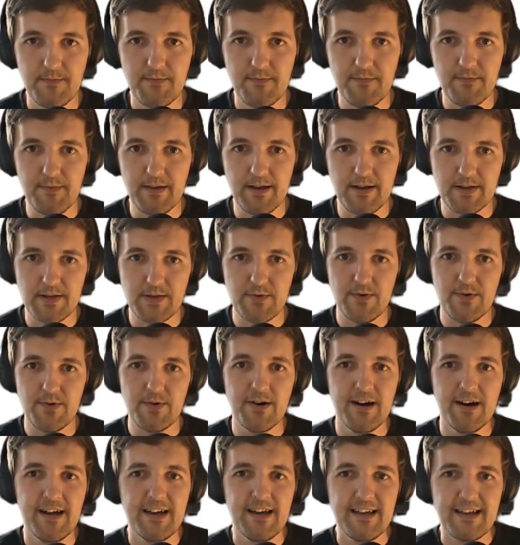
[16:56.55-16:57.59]
Yeah, so
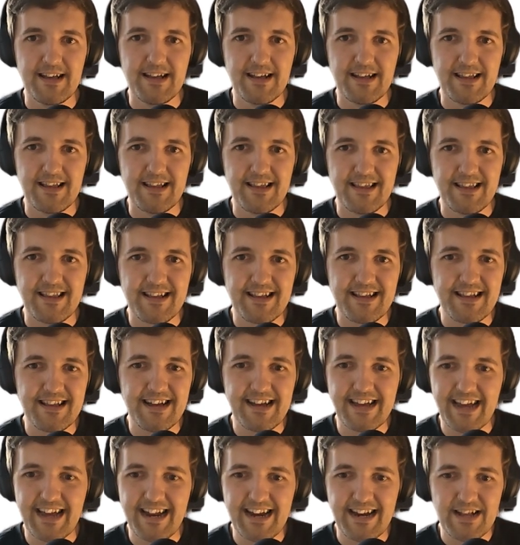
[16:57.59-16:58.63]

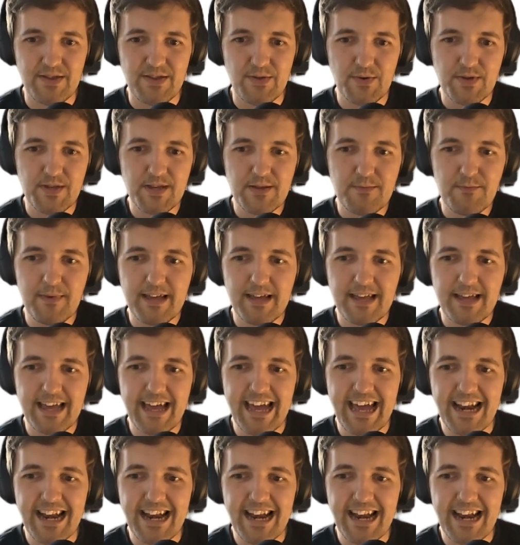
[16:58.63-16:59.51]
again, does it make any